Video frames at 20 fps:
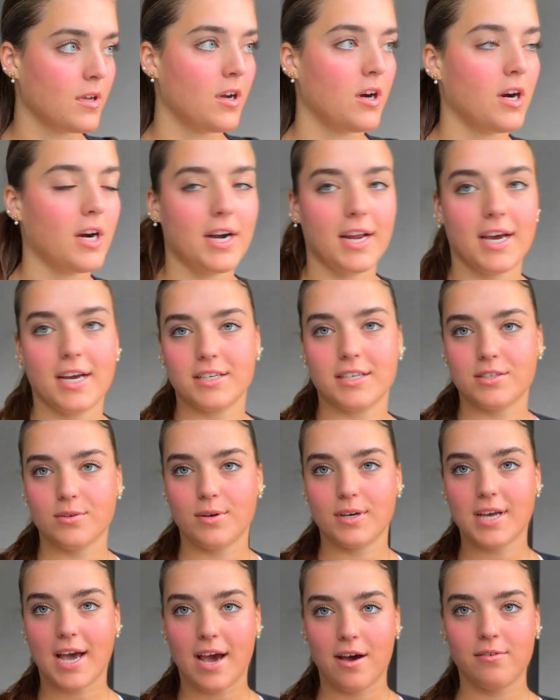Alright, hi, so
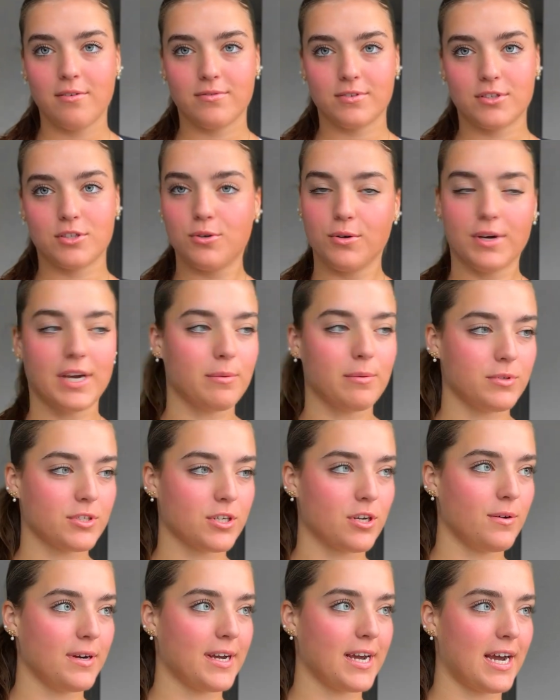I have two cameras
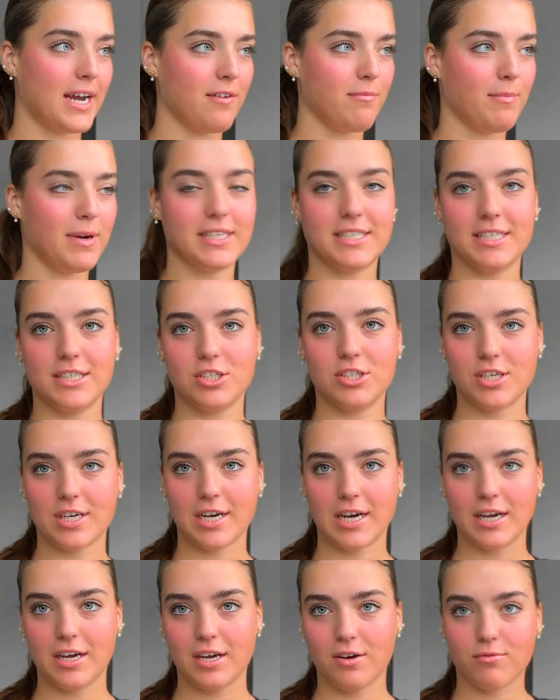going. I have my
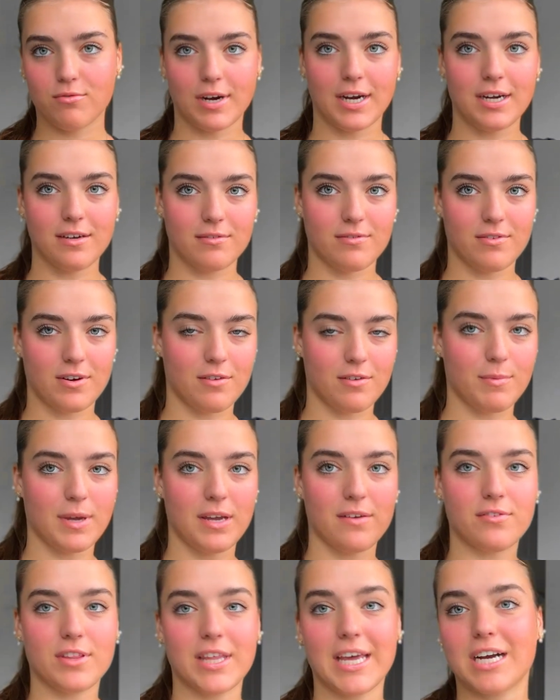DJI right in front of me
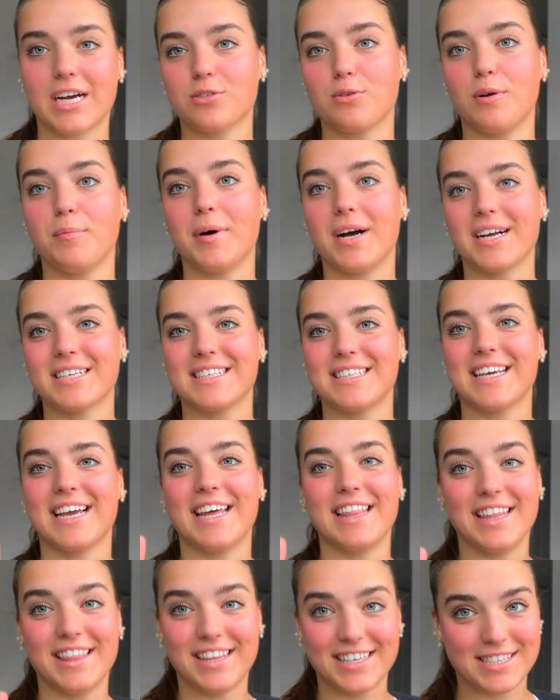for the actual unboxing,
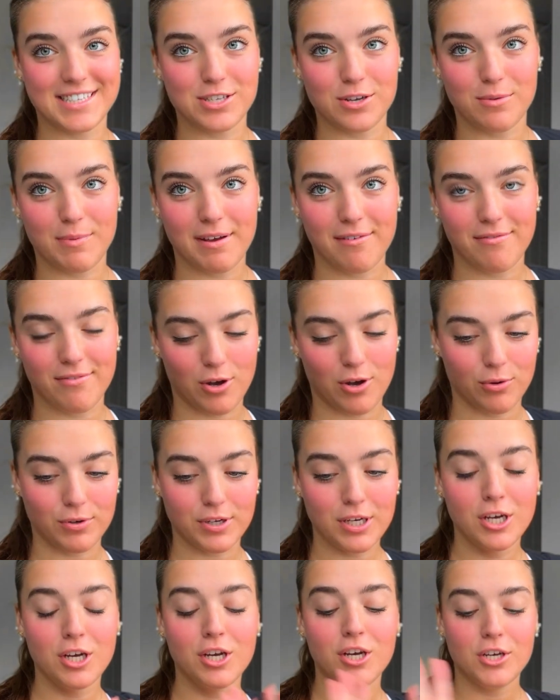and then this is on my phone.
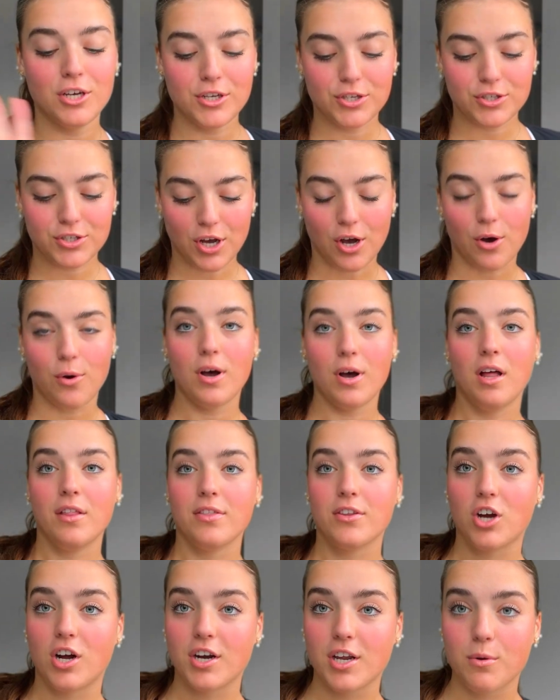So
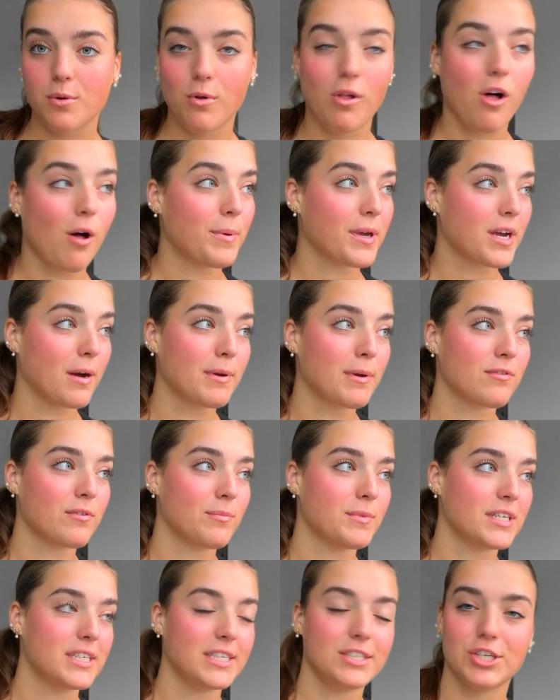the audio will all be coming from
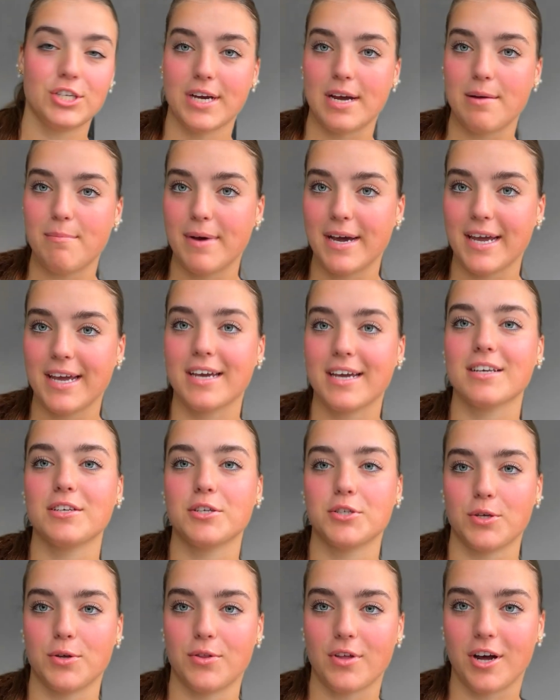the DJI mic,
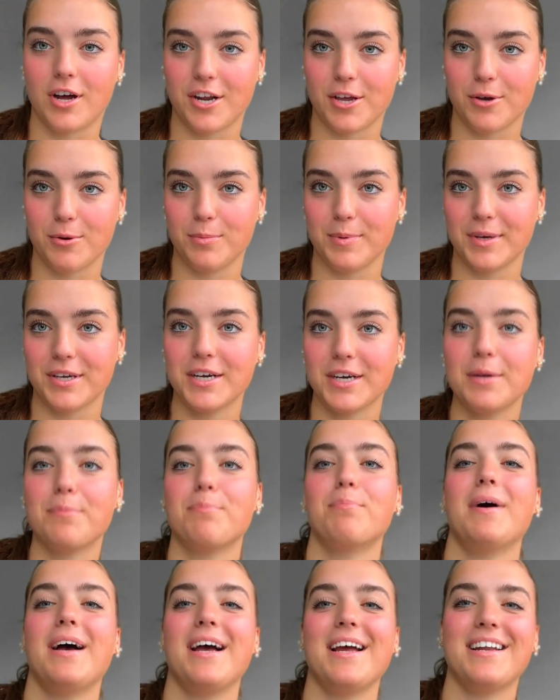so the audio will be good,
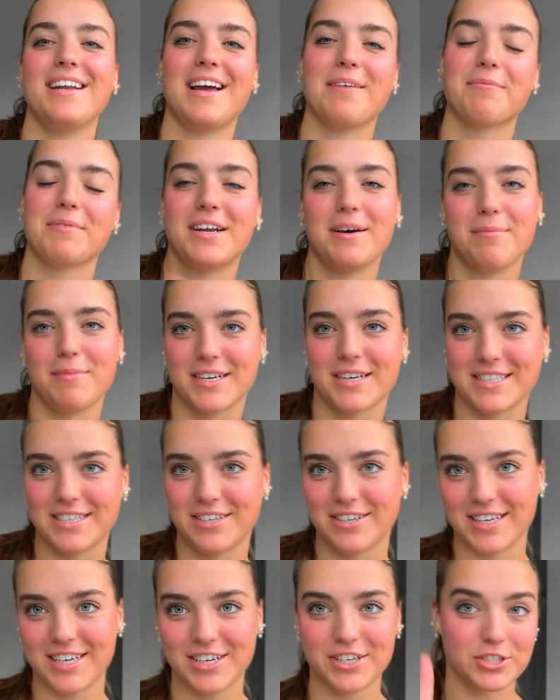but I'm gonna unbox it
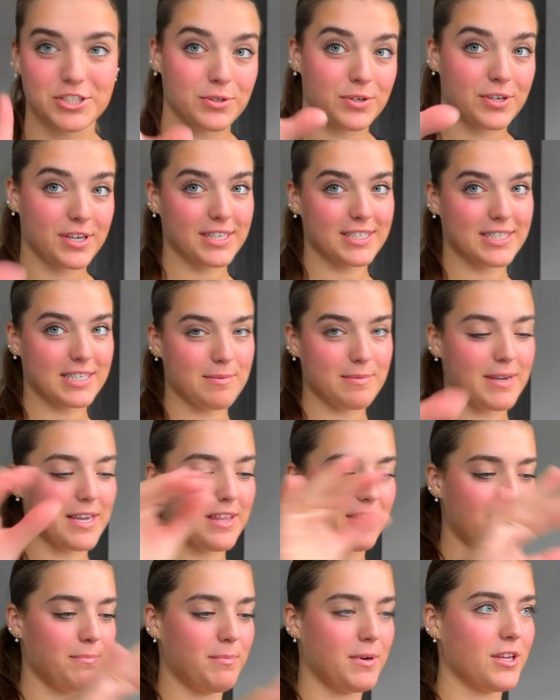on here so you can see me,
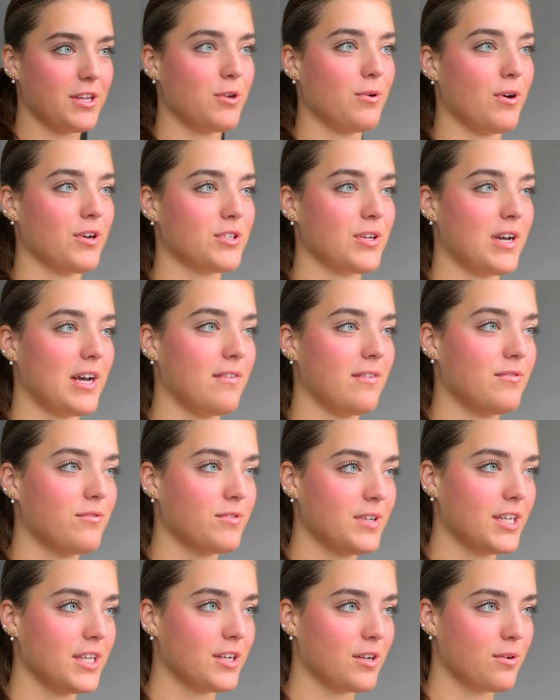and then but you also have
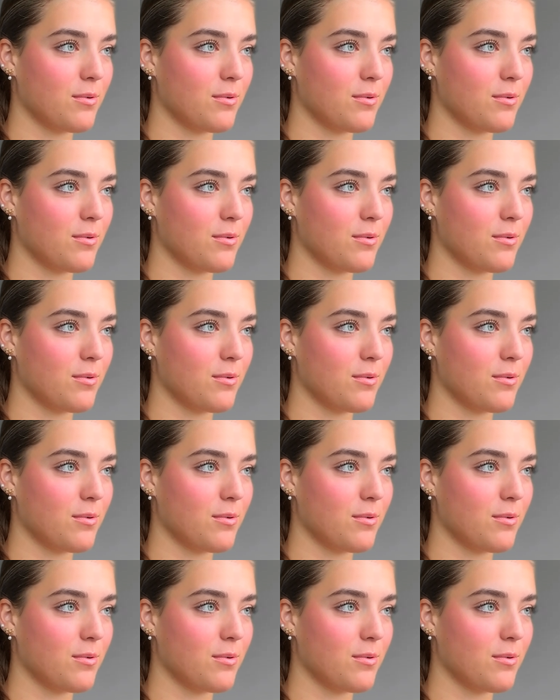really good